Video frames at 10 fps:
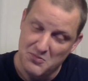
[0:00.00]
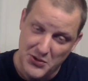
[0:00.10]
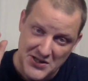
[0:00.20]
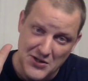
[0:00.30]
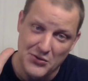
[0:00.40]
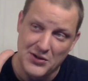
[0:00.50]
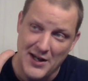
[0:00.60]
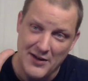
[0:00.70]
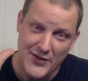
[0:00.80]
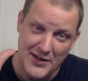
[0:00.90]
Please don't
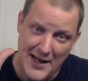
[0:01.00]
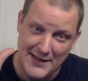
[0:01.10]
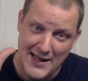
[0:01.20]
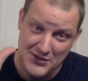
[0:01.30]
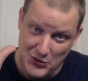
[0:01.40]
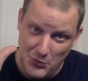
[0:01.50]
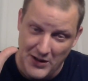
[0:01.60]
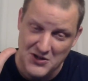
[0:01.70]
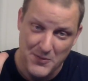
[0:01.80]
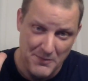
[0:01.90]
think of it like that too
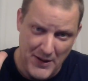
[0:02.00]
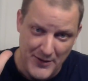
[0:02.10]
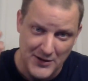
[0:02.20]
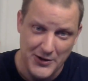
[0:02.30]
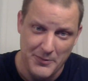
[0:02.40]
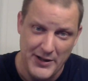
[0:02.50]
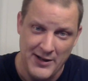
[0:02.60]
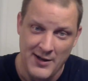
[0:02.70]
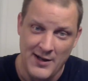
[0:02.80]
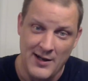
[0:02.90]
much, but maybe a little
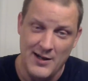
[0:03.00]
bit.